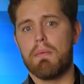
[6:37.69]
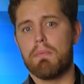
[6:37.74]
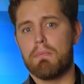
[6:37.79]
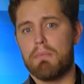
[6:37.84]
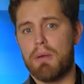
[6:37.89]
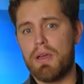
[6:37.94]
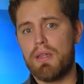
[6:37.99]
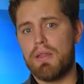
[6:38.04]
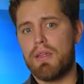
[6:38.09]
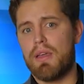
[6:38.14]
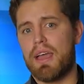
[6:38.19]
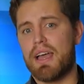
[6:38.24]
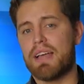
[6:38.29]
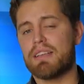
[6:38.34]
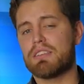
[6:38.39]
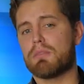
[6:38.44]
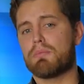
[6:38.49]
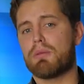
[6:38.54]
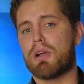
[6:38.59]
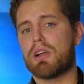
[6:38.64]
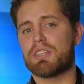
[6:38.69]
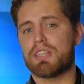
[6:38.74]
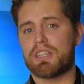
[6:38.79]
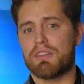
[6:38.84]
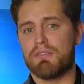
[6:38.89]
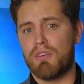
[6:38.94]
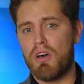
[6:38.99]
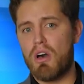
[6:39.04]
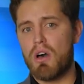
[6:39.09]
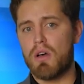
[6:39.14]
But as the project
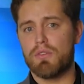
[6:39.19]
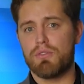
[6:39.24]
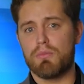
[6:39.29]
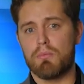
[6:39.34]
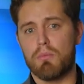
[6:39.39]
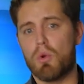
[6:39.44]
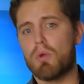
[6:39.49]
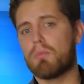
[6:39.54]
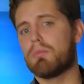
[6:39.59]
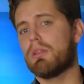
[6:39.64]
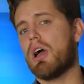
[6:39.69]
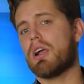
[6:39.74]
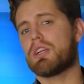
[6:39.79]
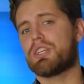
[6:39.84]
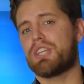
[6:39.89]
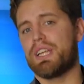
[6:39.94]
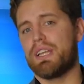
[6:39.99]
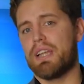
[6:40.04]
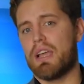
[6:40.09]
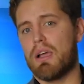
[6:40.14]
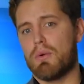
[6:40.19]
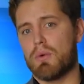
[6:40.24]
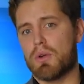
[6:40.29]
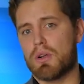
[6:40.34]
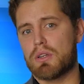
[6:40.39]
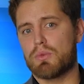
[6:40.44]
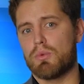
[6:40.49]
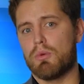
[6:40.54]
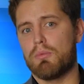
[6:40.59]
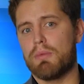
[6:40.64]
evolves, more blockchain
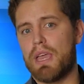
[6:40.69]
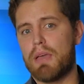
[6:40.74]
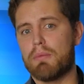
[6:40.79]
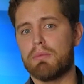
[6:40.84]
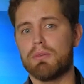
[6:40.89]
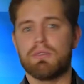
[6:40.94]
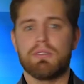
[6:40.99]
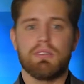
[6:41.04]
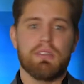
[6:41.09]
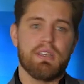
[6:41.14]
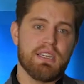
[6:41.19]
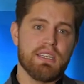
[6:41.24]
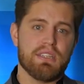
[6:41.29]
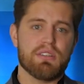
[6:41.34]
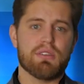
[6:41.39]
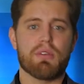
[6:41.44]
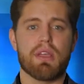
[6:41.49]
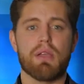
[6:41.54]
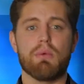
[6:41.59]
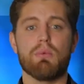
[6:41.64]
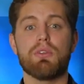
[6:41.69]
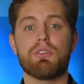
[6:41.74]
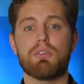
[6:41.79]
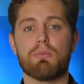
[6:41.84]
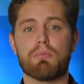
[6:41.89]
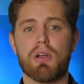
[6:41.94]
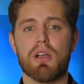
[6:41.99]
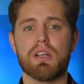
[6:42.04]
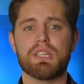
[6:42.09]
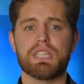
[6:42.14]
networks will be able to integrate with the
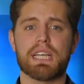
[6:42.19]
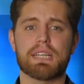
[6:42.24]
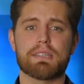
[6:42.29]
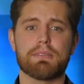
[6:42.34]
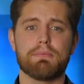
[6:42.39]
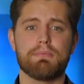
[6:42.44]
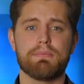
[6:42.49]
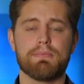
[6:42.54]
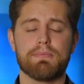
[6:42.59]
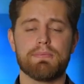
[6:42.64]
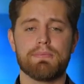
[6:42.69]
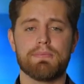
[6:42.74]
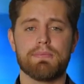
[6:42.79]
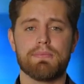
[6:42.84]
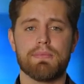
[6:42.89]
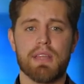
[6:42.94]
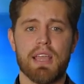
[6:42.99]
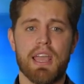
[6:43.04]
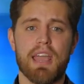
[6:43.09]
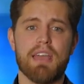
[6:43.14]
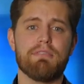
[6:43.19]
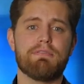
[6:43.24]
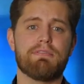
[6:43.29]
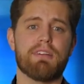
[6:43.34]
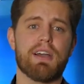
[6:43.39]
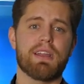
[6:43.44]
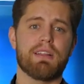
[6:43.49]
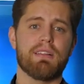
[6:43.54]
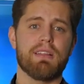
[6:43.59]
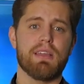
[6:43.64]
project. And
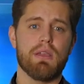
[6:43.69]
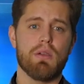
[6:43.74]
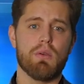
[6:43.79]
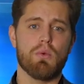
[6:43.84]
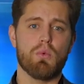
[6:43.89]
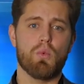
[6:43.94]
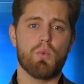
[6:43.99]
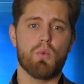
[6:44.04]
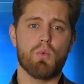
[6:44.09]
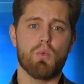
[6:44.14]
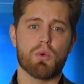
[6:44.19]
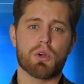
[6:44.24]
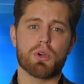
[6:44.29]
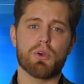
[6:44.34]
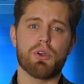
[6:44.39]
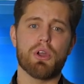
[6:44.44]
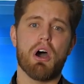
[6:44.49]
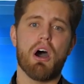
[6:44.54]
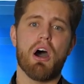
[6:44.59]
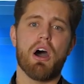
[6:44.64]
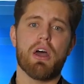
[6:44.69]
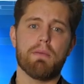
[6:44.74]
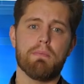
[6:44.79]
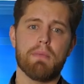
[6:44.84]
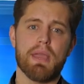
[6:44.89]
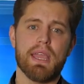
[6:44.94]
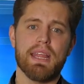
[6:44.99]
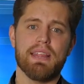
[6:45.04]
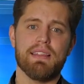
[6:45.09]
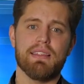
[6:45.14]
finally, we're going to
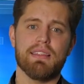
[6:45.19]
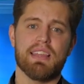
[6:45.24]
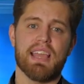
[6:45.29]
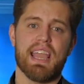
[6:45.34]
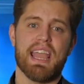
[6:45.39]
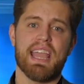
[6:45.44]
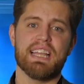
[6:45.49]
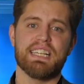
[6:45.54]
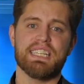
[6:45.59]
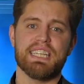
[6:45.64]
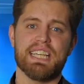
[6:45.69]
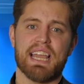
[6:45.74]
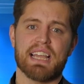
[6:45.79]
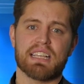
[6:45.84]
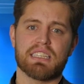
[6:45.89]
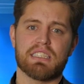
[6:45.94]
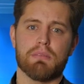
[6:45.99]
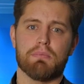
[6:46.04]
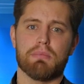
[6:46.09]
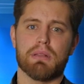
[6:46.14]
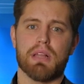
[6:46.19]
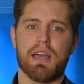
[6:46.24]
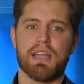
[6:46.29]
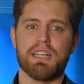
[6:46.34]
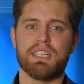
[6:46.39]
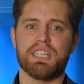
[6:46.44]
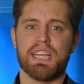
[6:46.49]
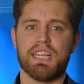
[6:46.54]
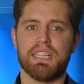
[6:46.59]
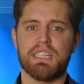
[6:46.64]
automate the AGX supply
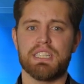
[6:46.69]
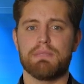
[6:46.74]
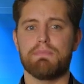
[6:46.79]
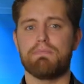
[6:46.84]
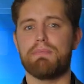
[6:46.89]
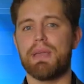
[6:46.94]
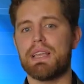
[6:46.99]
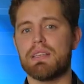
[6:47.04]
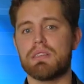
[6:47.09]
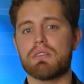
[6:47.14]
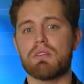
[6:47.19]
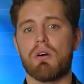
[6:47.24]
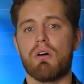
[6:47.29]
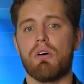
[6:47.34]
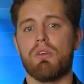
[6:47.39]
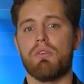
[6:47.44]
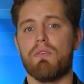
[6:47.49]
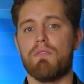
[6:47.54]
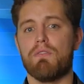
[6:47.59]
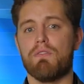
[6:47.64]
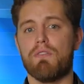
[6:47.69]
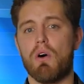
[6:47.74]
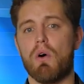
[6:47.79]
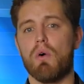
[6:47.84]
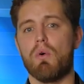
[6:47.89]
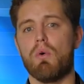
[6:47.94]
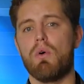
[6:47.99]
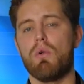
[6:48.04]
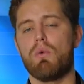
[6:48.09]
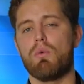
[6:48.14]
changes based on
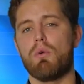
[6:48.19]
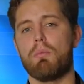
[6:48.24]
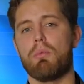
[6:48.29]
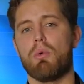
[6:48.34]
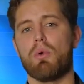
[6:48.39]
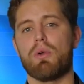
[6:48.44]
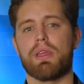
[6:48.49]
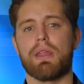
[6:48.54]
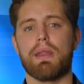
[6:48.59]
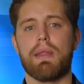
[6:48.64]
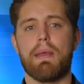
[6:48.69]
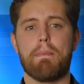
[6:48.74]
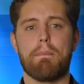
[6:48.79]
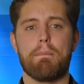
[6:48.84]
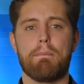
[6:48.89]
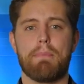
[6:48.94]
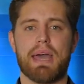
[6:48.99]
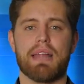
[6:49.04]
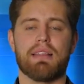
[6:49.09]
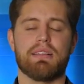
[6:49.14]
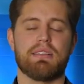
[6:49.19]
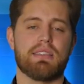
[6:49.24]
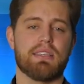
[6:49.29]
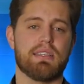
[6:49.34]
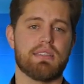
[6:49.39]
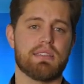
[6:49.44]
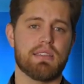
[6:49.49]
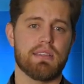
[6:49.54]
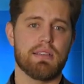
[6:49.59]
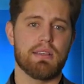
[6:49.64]
vault reported
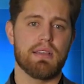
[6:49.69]
balances.